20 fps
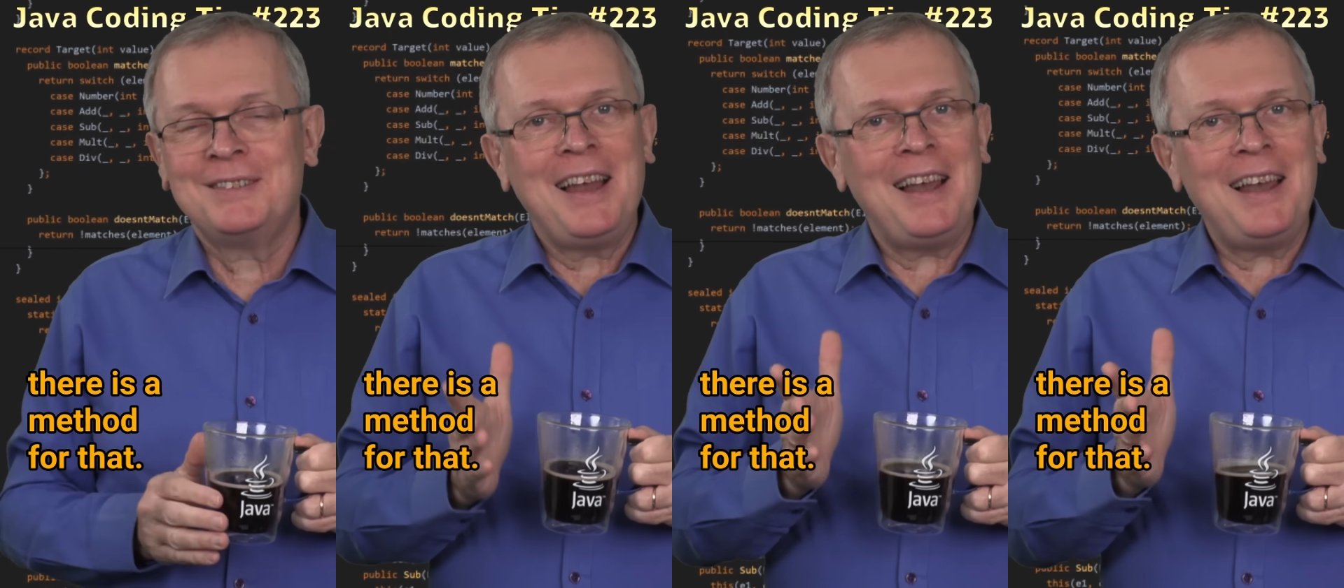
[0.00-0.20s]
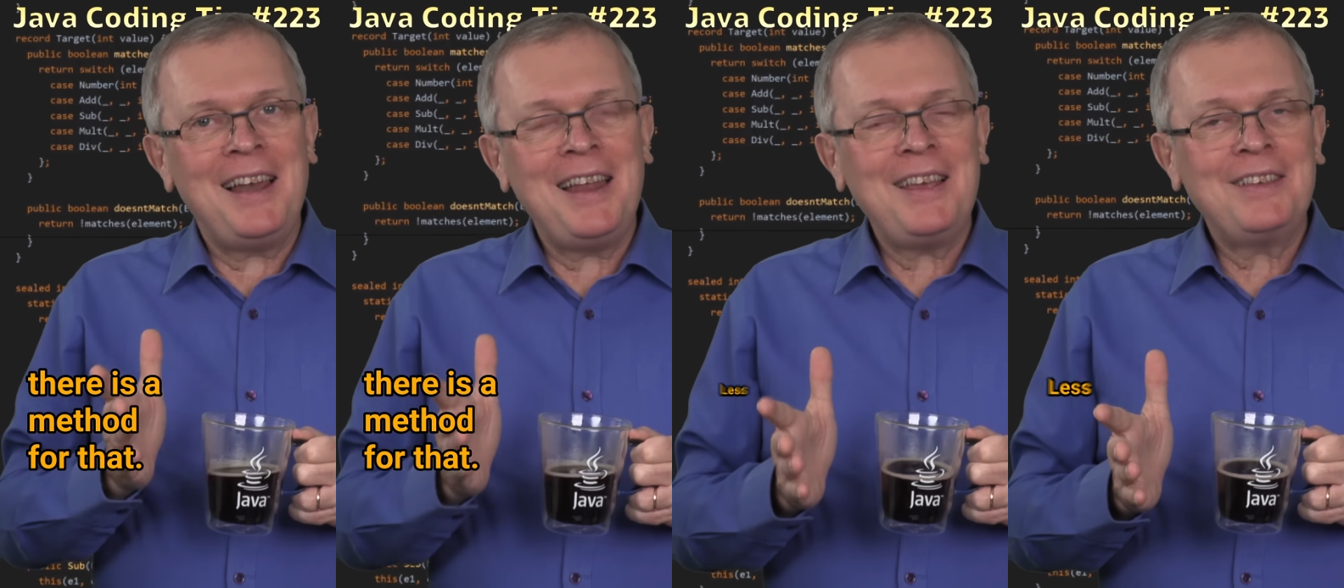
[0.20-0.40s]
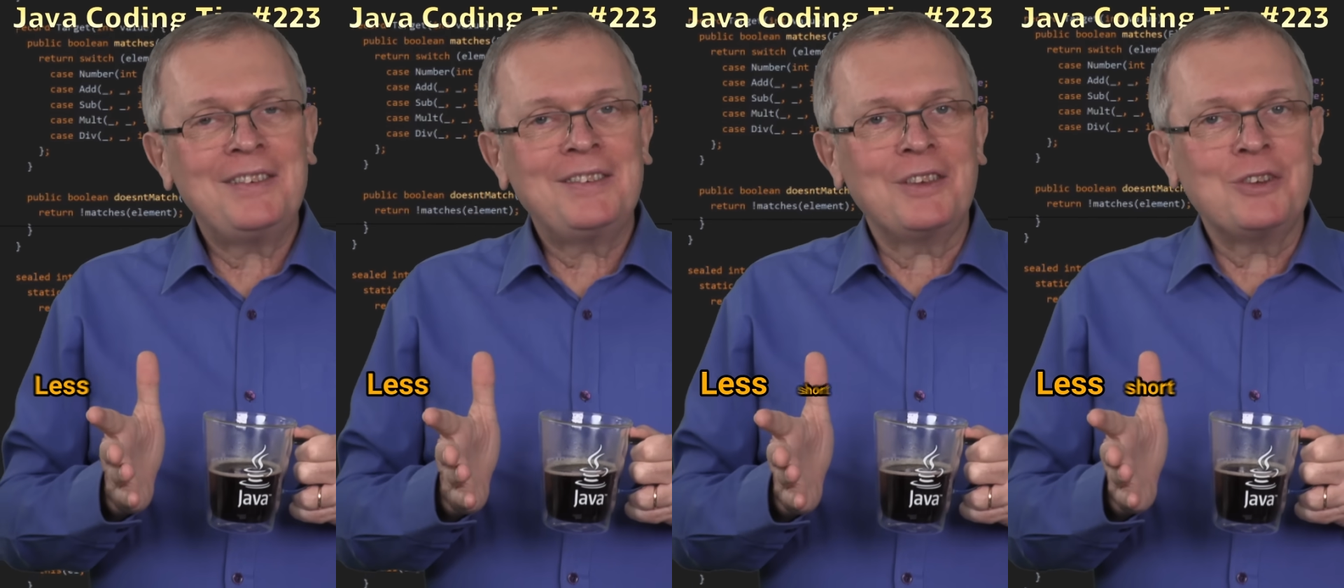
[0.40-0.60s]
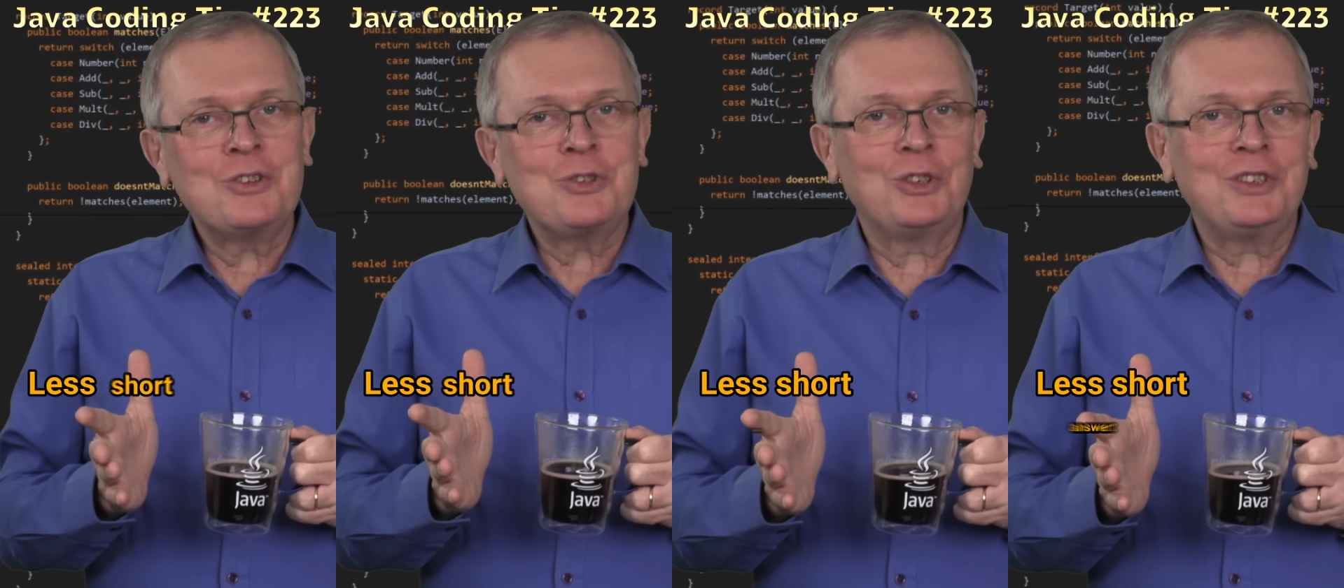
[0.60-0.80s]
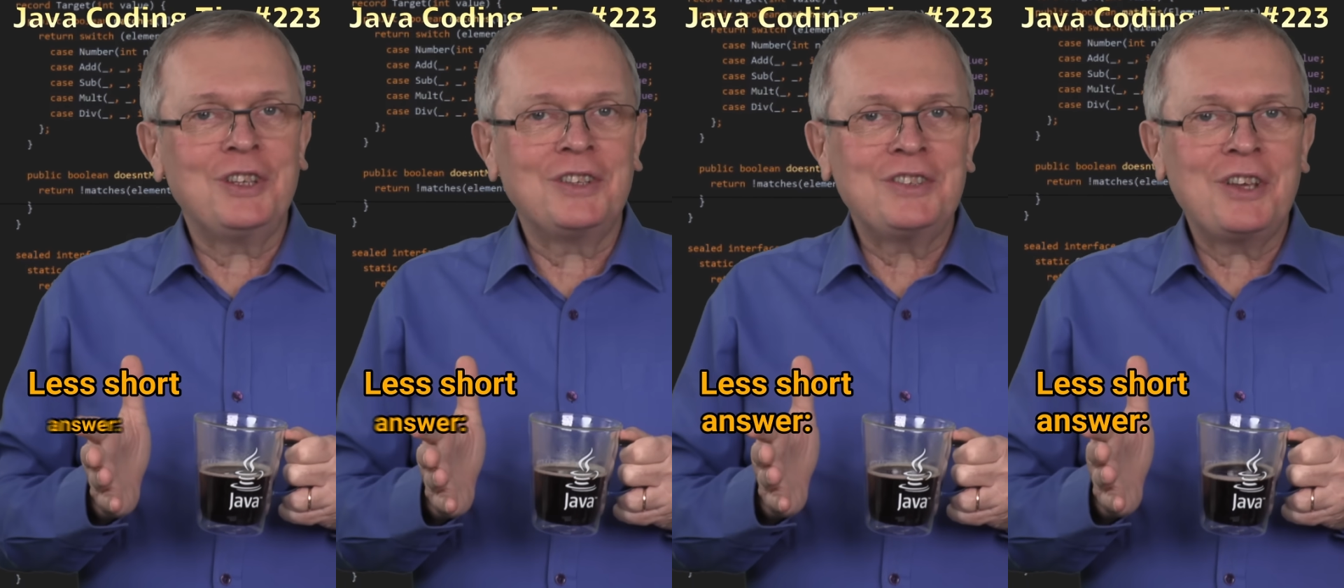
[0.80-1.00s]
Less
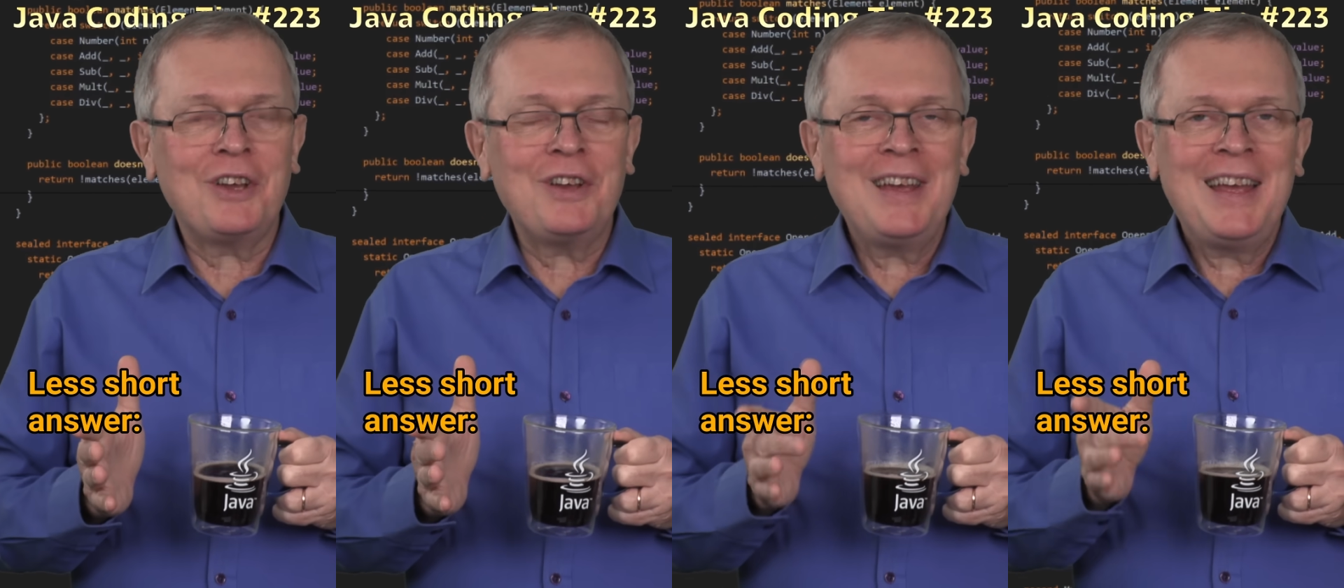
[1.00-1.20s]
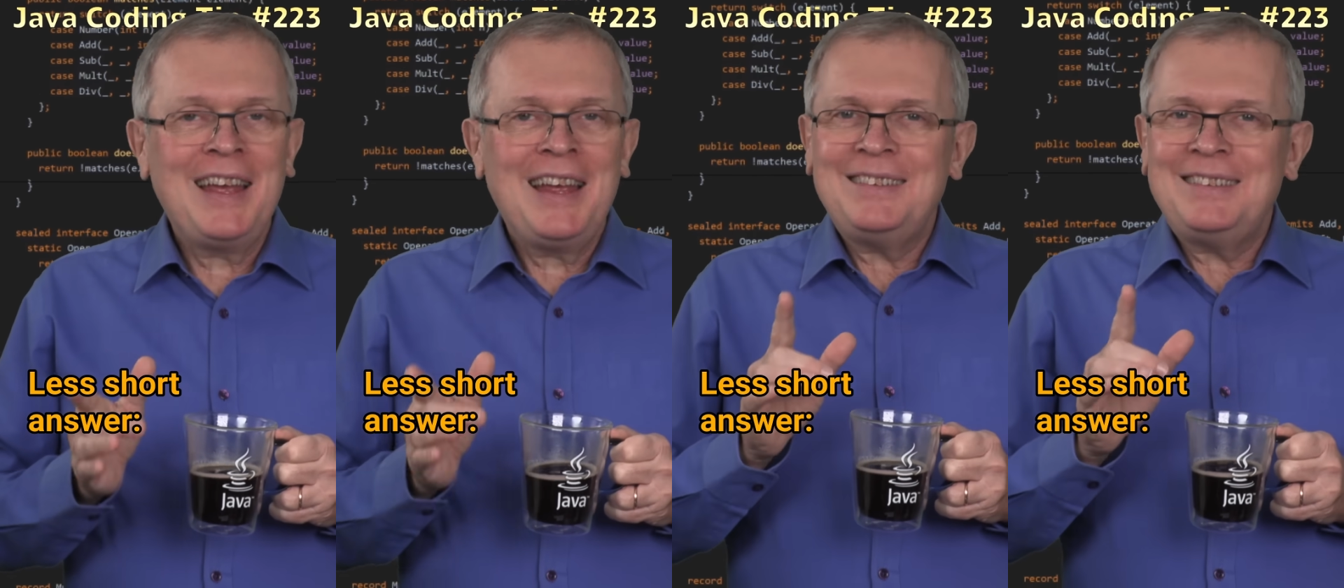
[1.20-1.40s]
short answer,